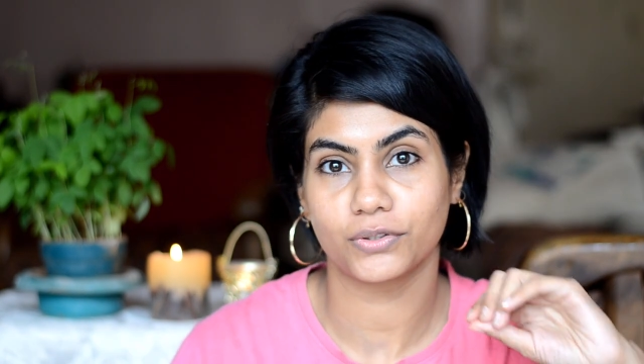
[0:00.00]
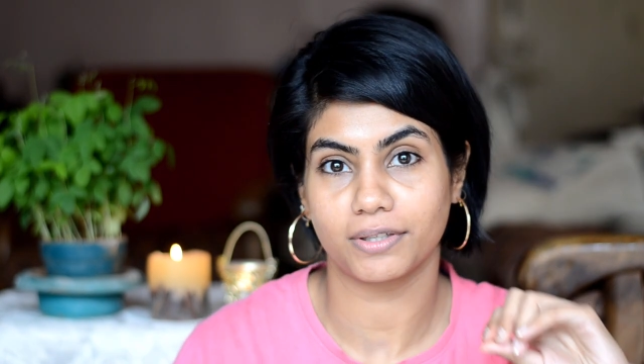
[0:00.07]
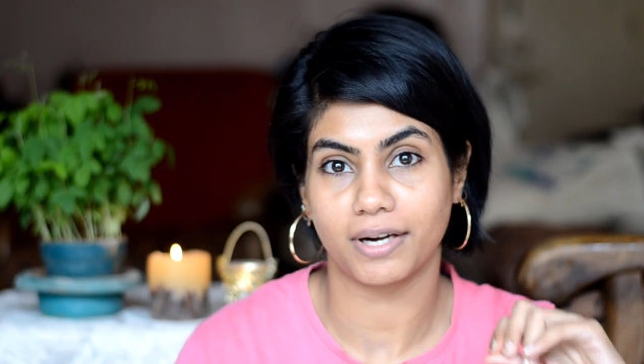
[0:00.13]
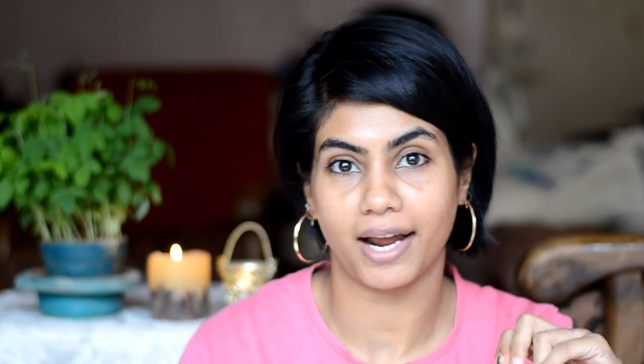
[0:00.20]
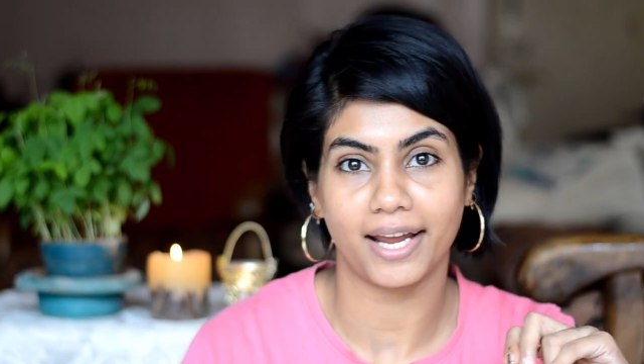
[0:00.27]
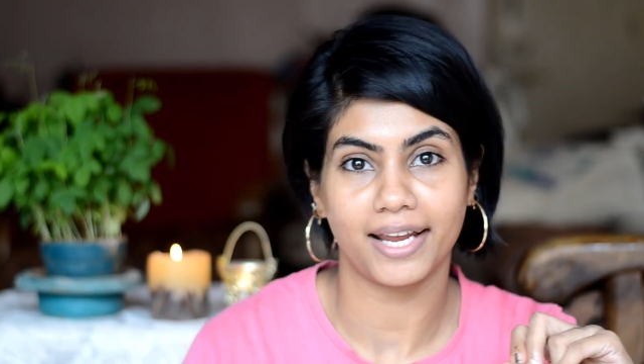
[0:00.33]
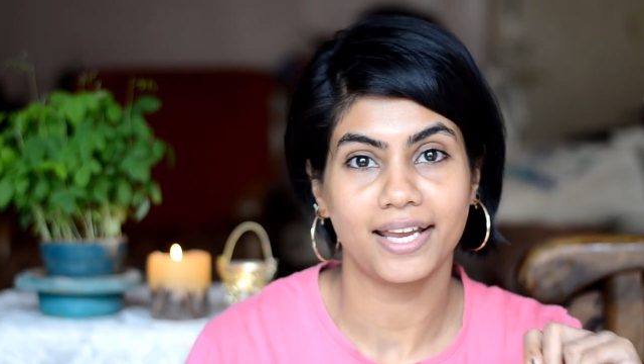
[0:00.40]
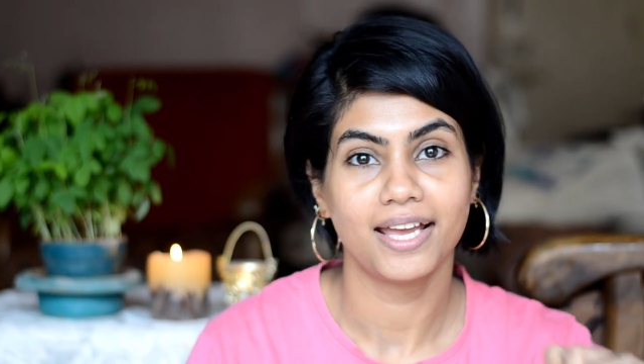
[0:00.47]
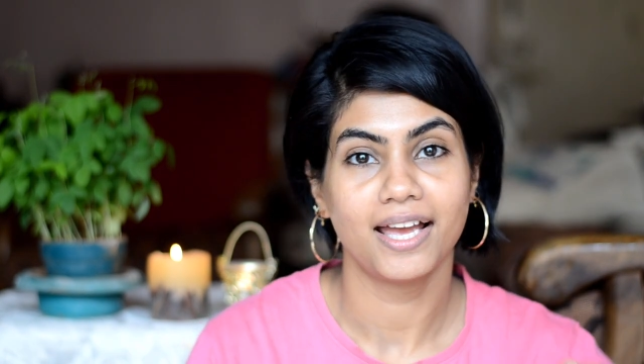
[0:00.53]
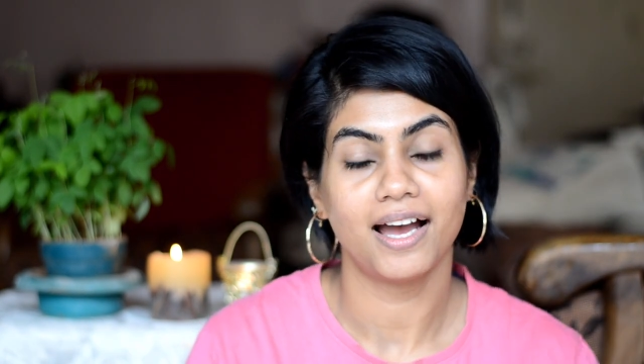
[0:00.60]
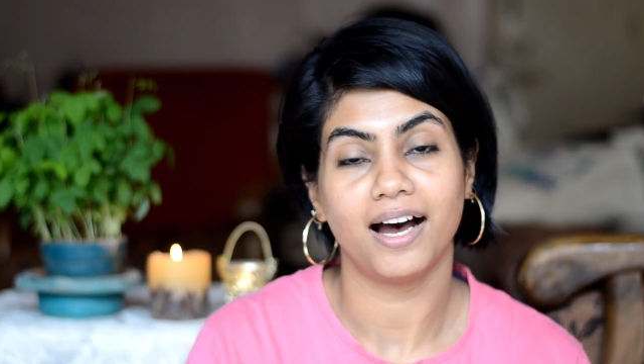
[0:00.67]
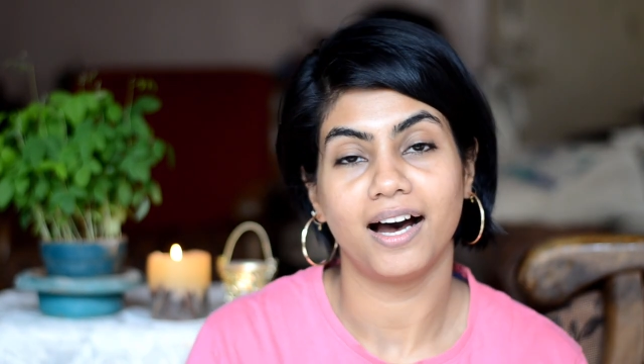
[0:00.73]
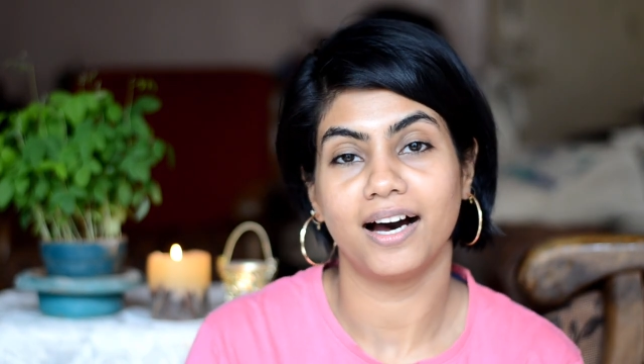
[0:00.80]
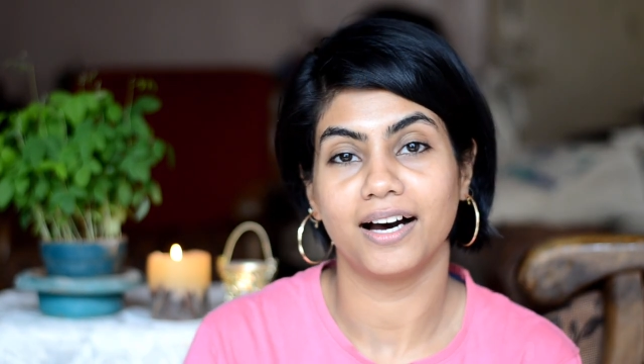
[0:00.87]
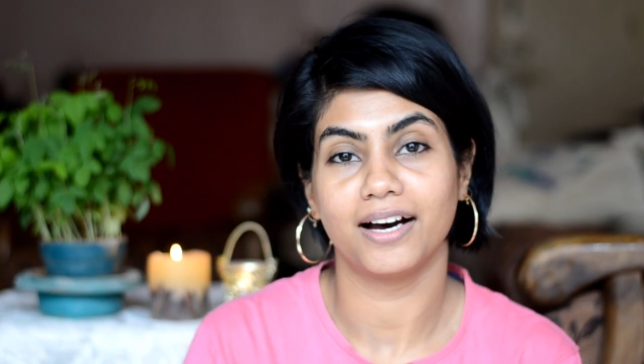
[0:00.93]

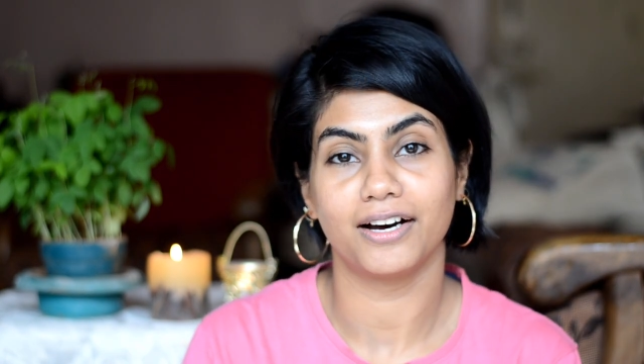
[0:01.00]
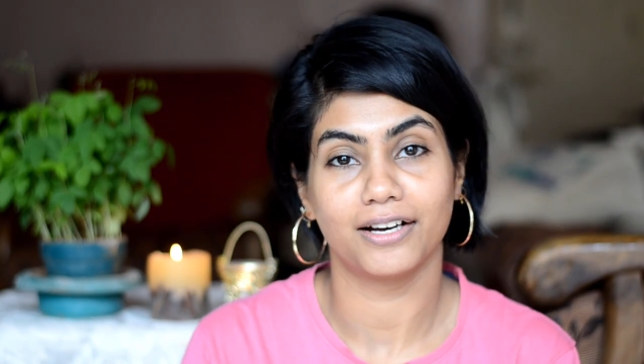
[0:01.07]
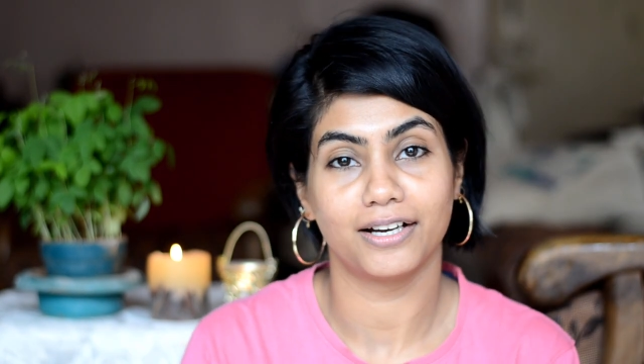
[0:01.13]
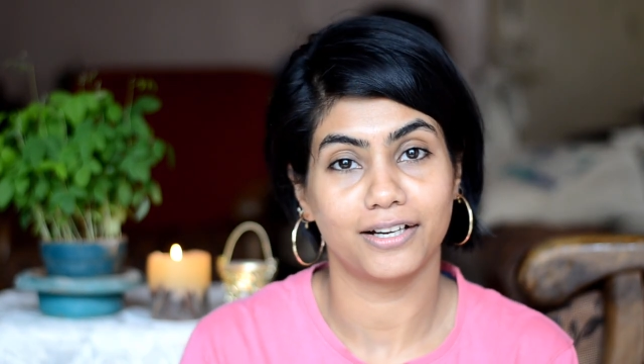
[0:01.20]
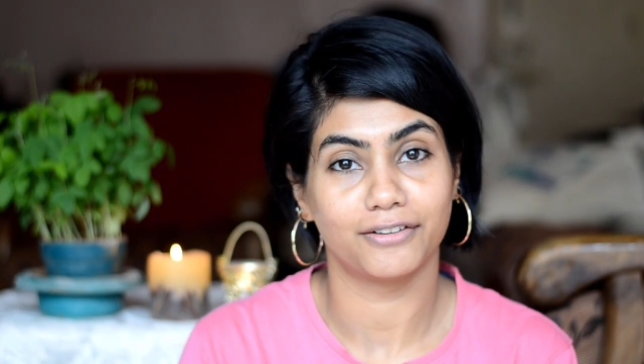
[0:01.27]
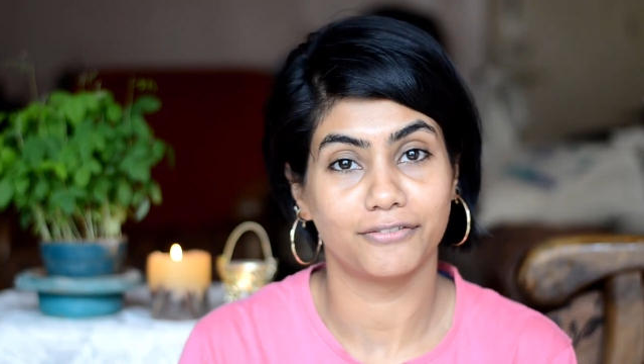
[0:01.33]
try